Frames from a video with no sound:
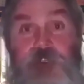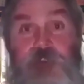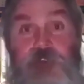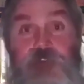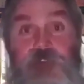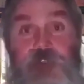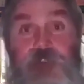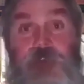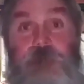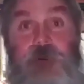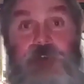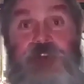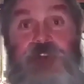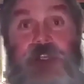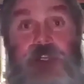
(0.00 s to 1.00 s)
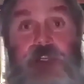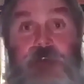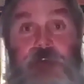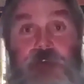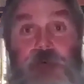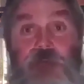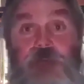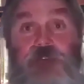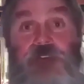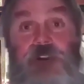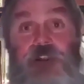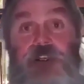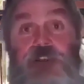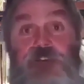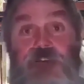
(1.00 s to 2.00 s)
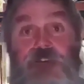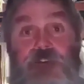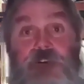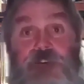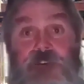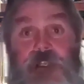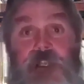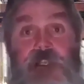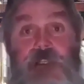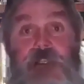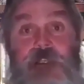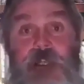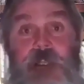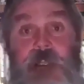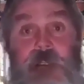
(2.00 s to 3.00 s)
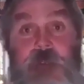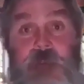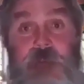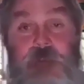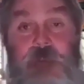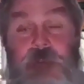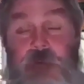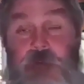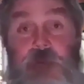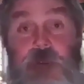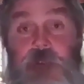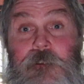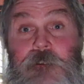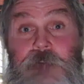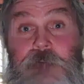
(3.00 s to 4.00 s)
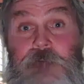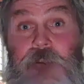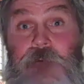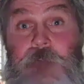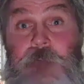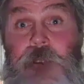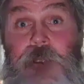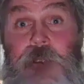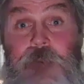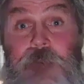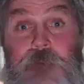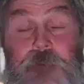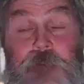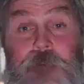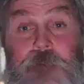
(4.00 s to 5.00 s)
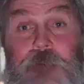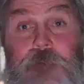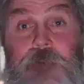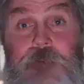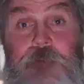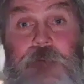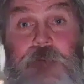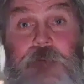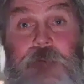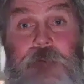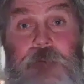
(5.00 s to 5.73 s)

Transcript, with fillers: Rambam says, Moshiach will study Torah day and night. Uh, no, I'm not.